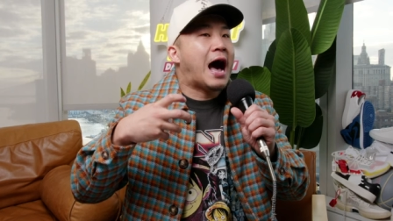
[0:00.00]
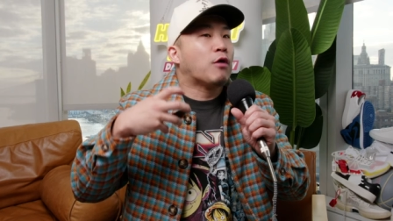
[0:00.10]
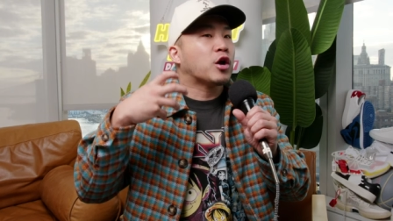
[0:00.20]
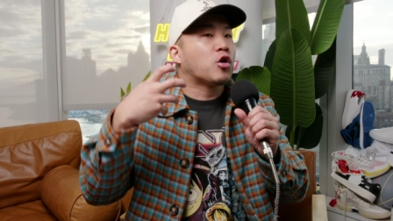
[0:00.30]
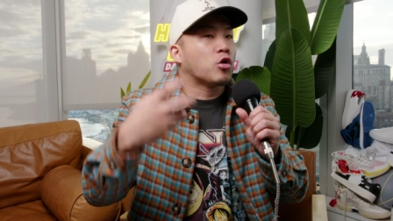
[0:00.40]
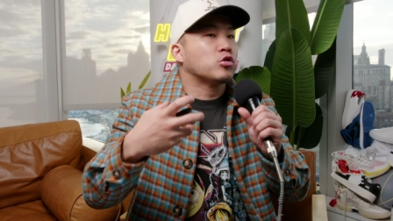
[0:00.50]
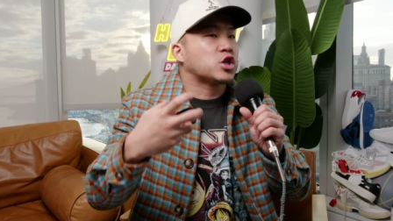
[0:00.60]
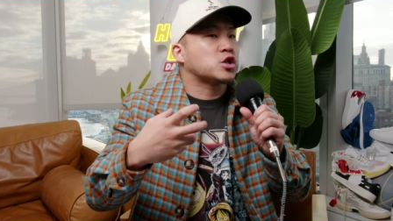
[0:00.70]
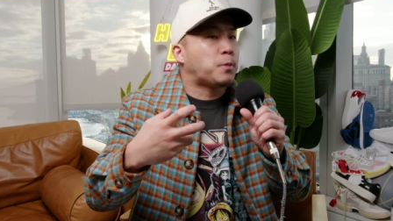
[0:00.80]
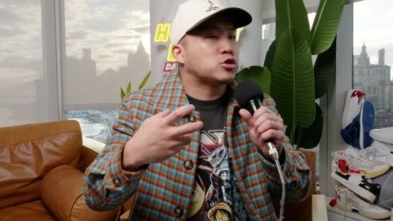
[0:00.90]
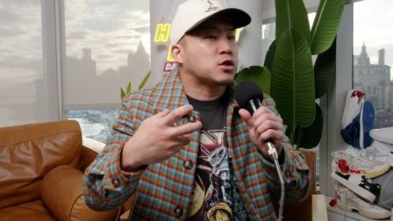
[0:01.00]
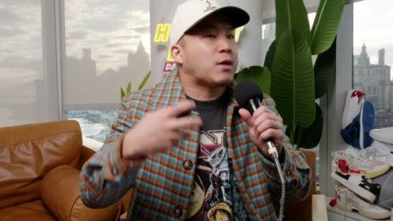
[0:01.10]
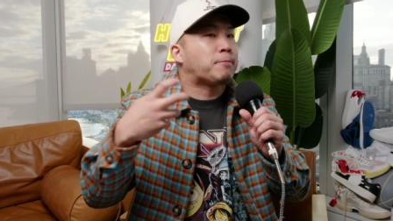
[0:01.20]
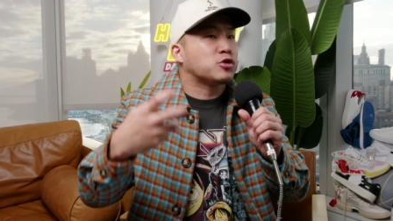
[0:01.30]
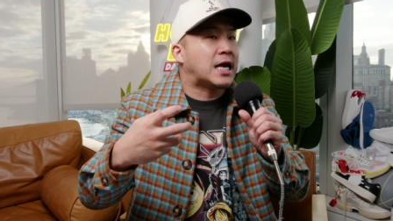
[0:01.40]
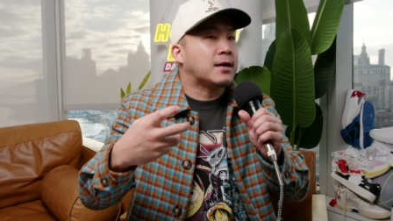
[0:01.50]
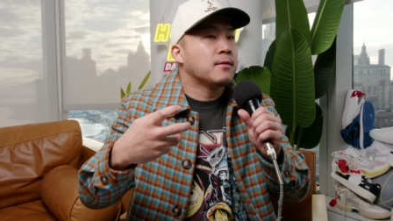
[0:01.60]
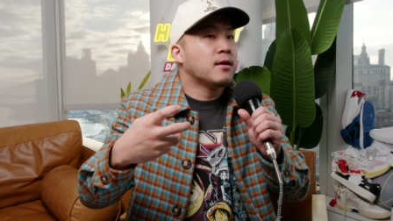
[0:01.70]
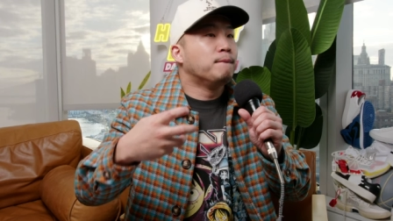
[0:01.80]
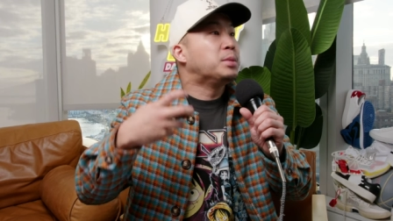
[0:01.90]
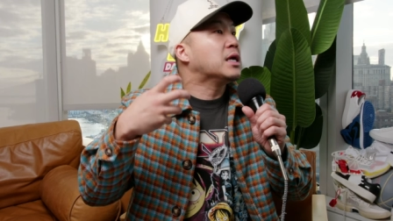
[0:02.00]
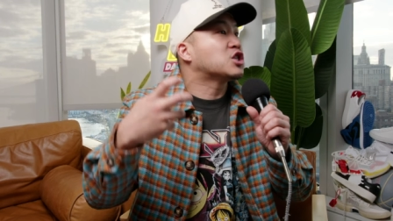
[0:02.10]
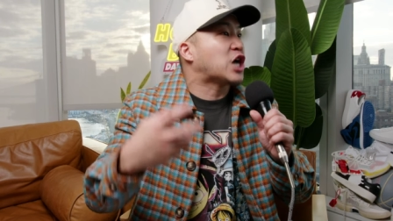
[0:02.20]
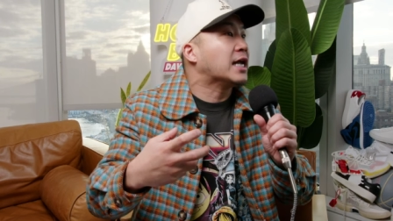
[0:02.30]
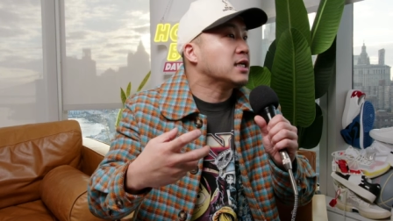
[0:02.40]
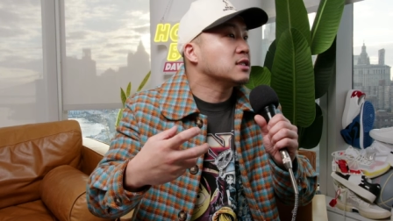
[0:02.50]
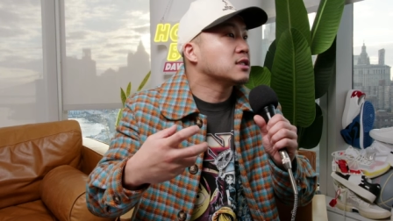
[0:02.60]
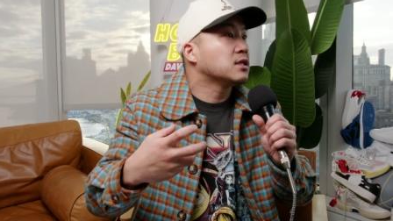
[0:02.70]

how the girls are supposed to represent being Chinese.